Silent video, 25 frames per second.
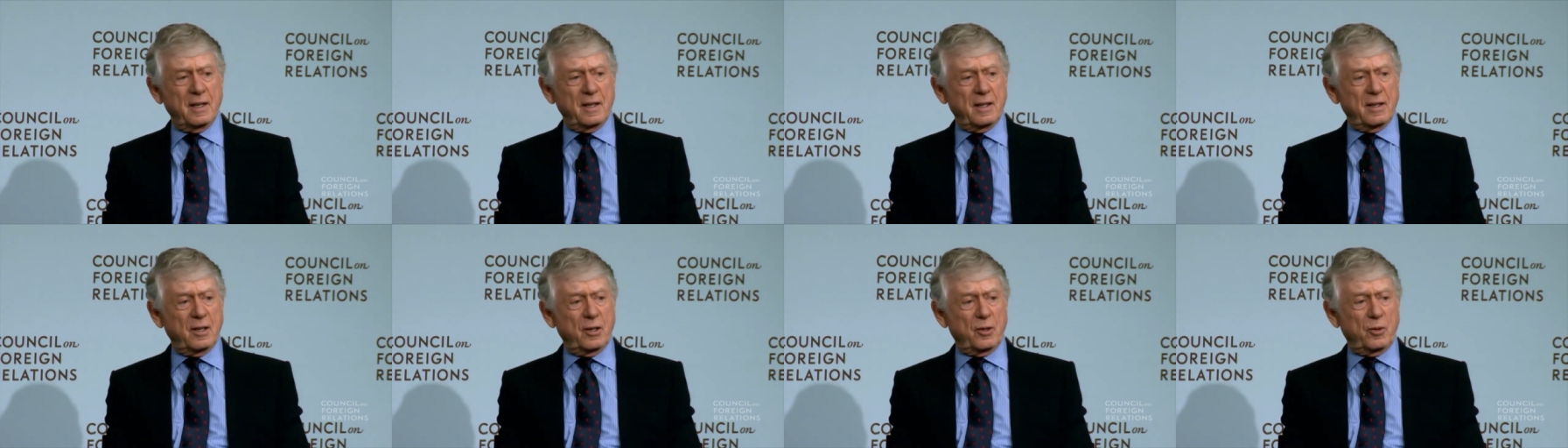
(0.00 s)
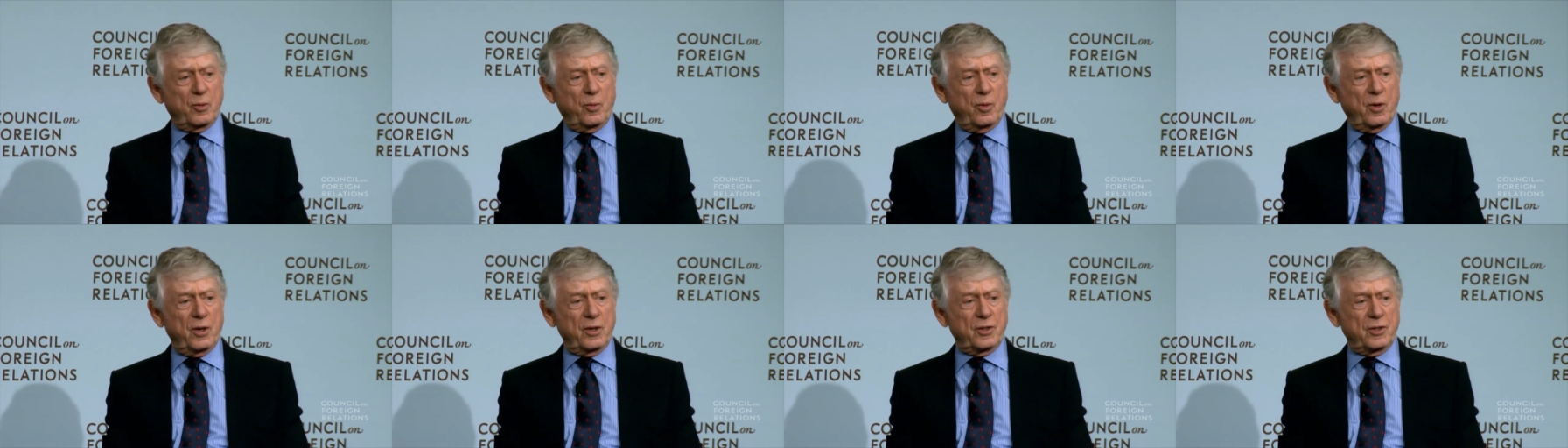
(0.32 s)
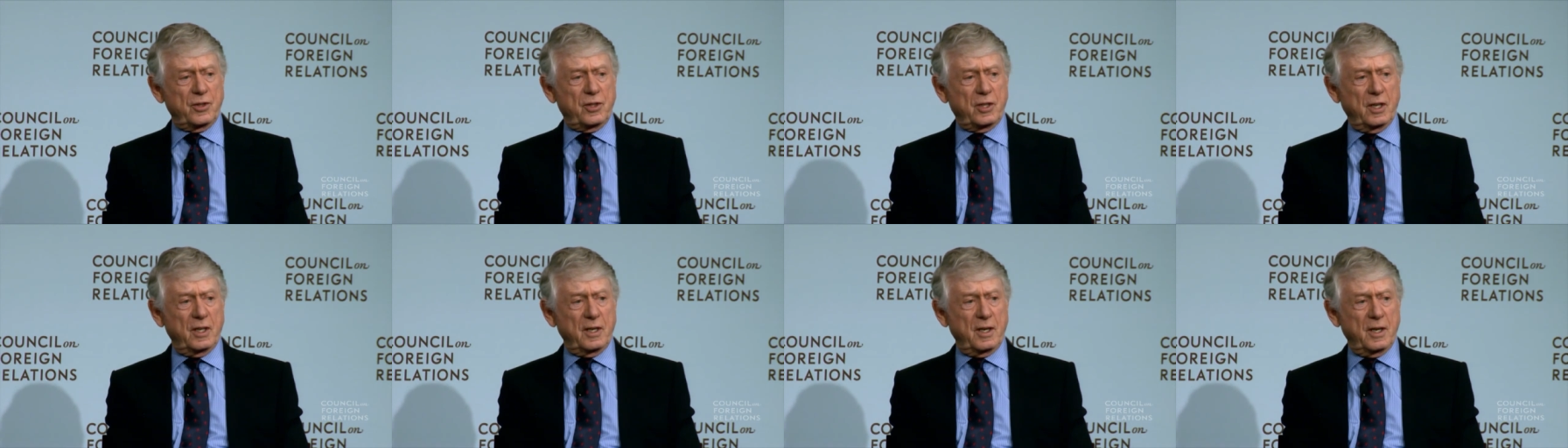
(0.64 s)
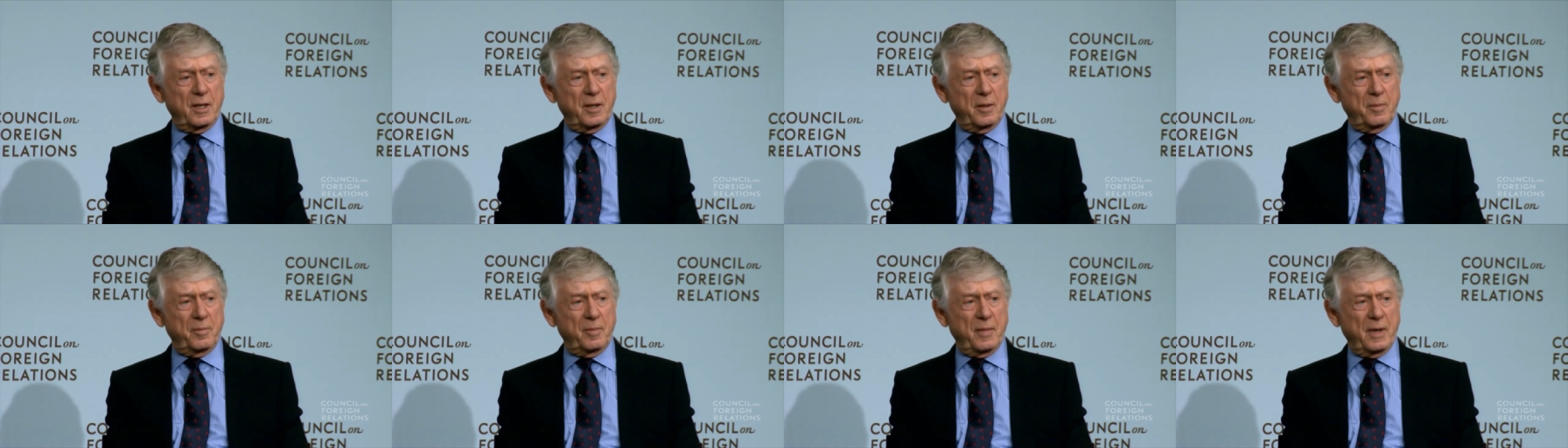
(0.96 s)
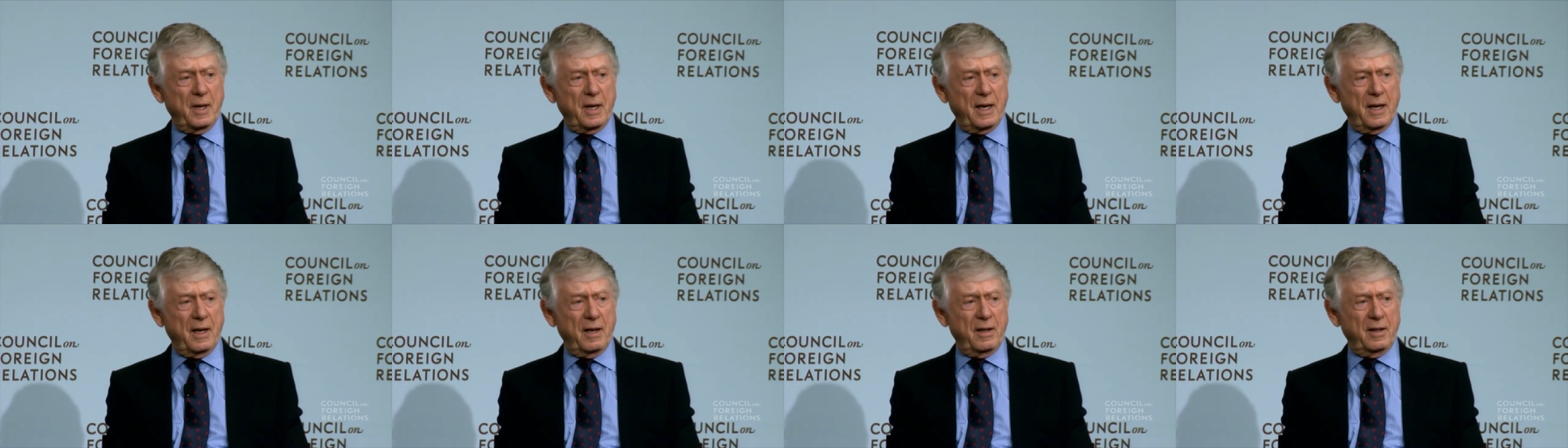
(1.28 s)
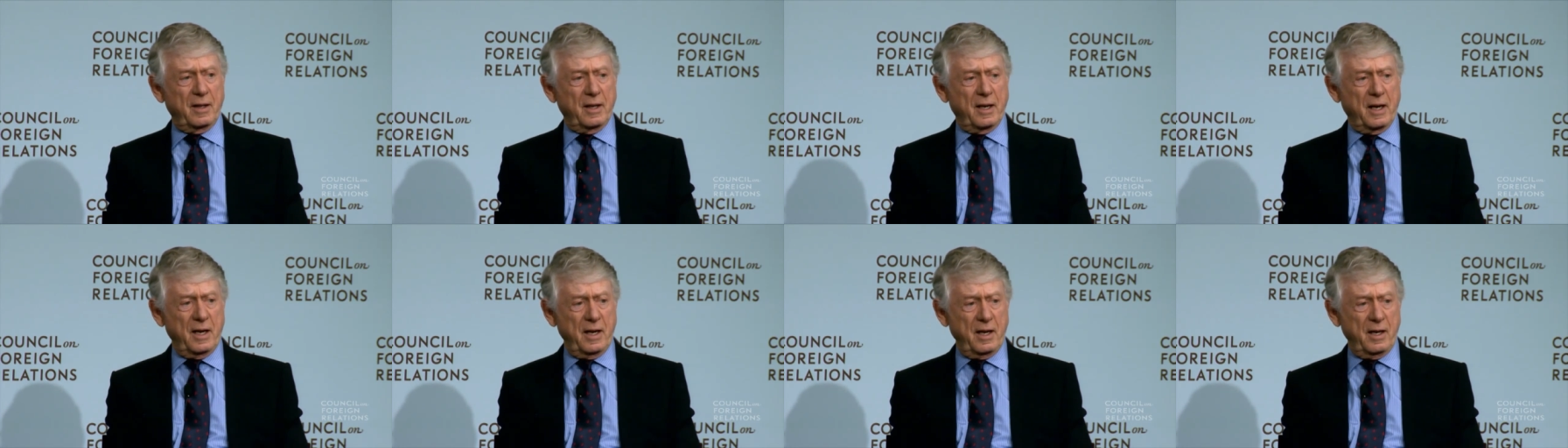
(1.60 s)
that one time
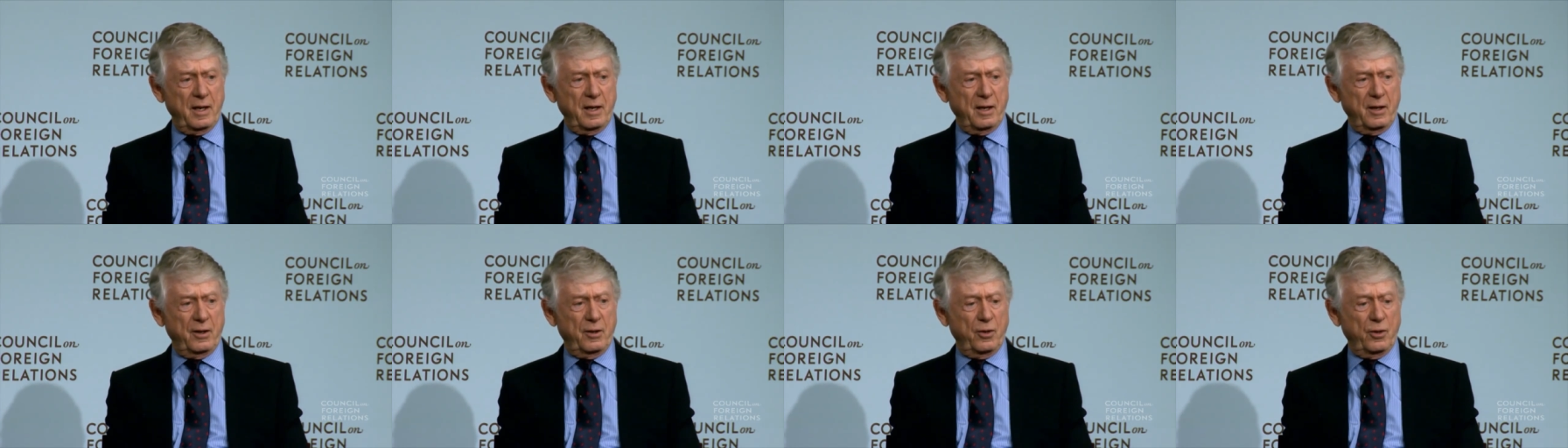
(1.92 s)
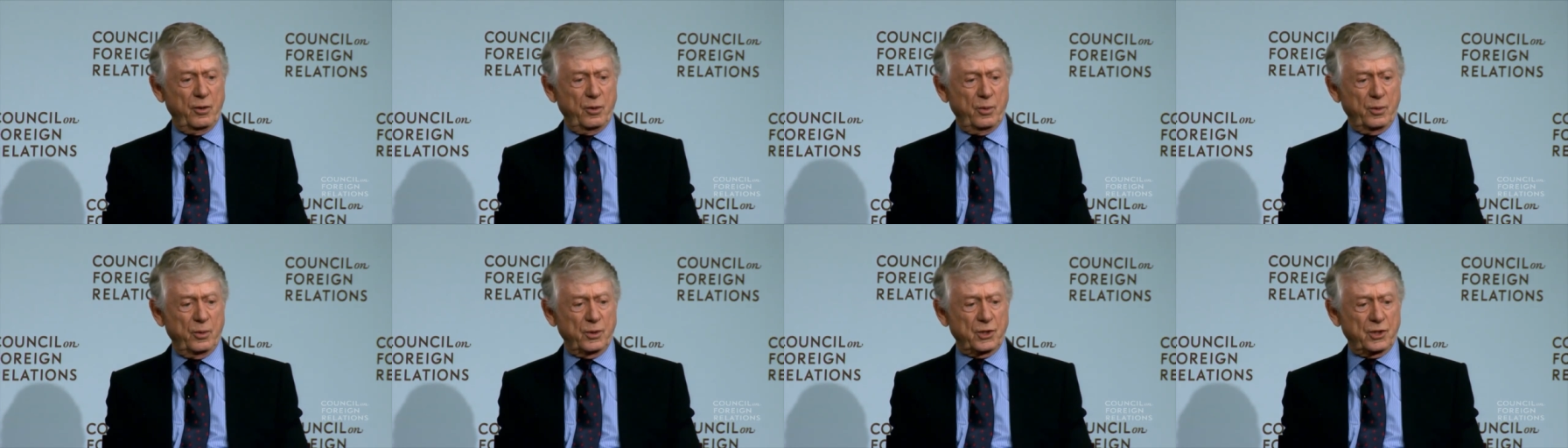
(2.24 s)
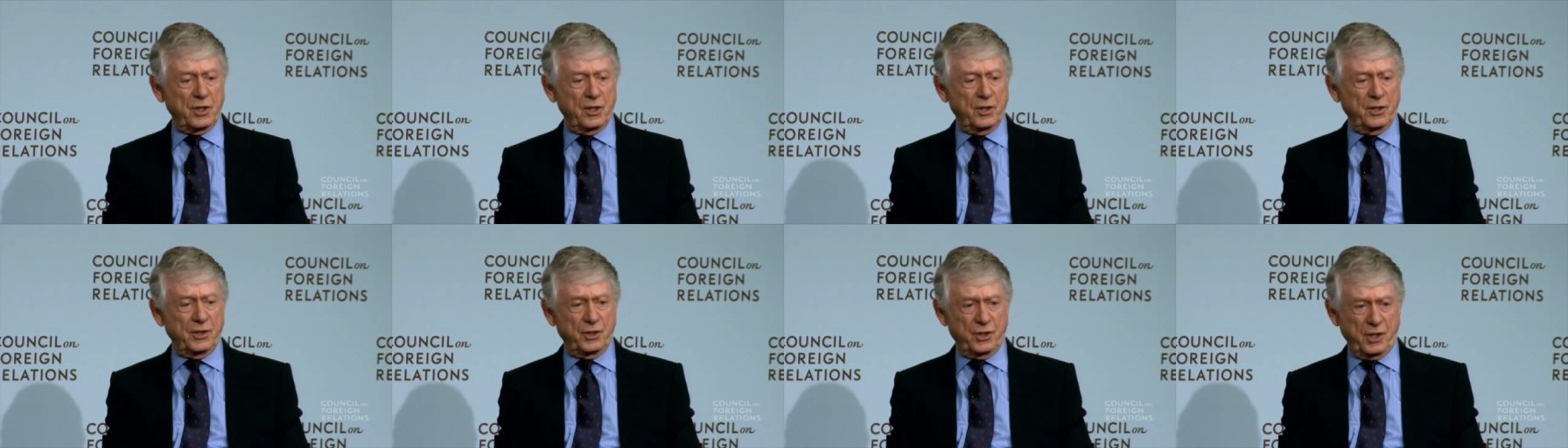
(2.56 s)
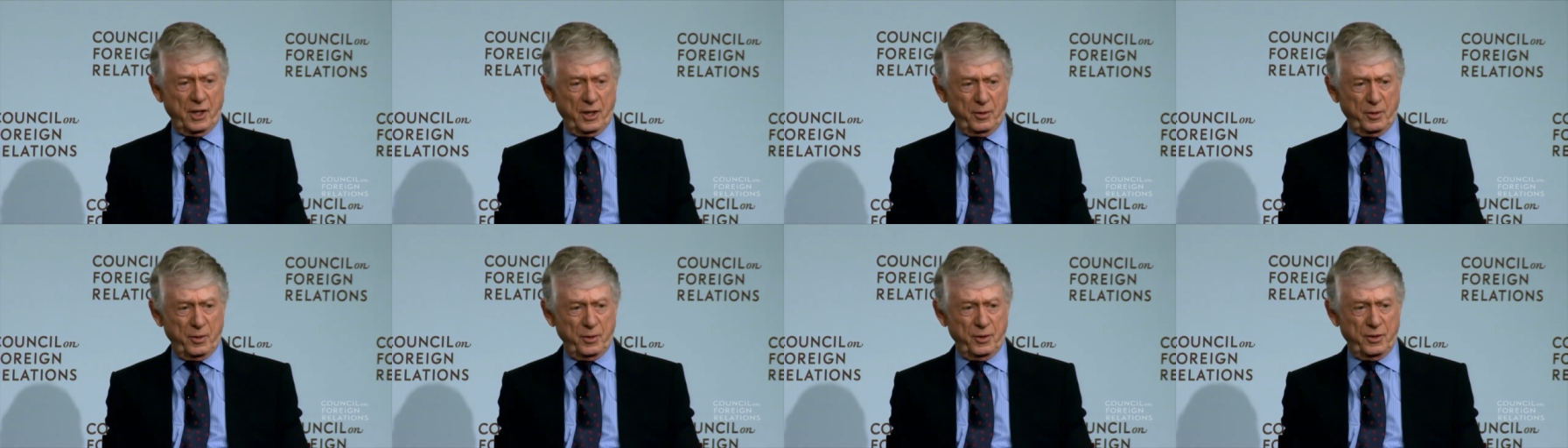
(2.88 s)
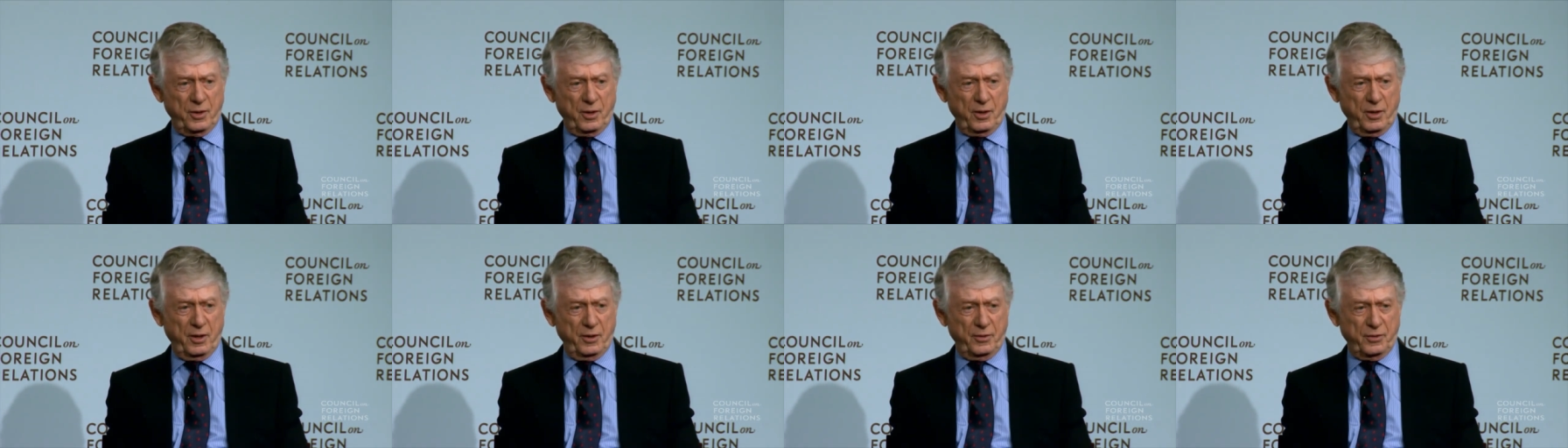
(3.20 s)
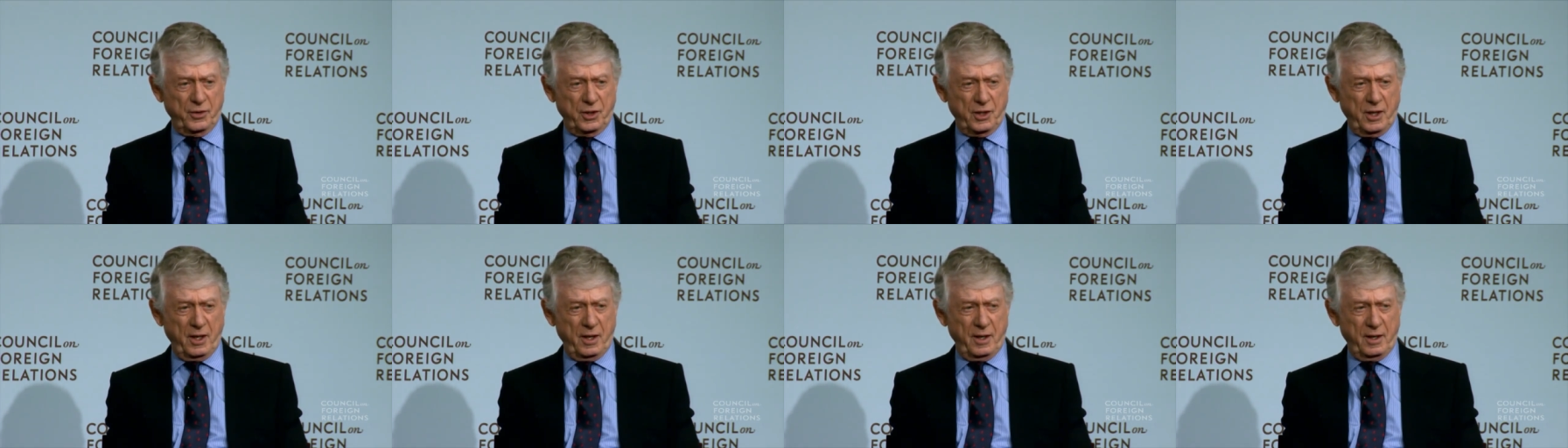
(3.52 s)
Al Haig, who was then Secretary of
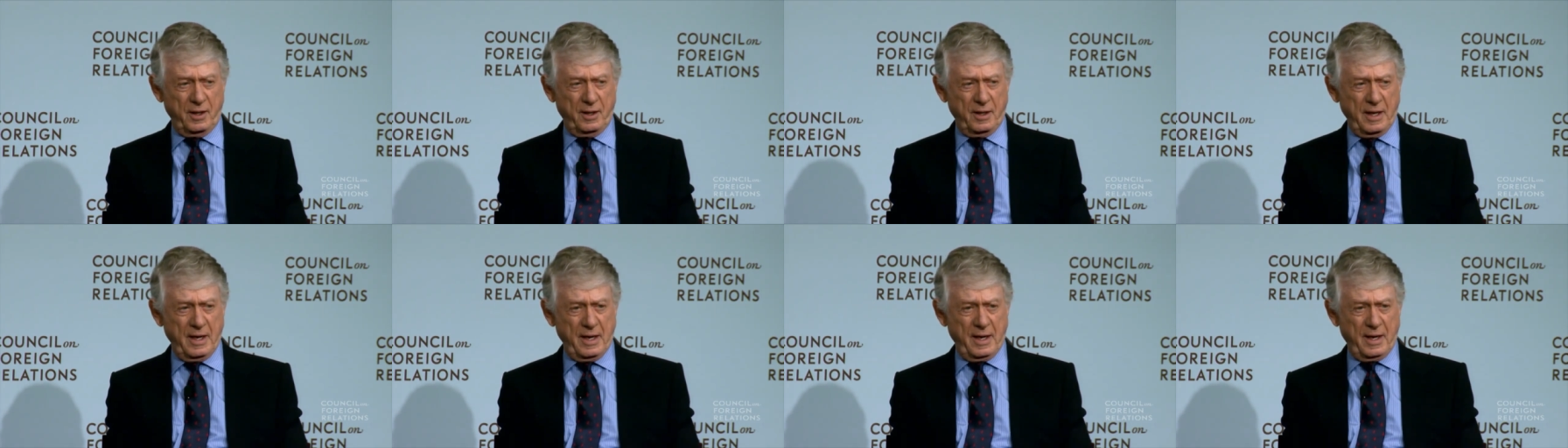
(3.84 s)
State,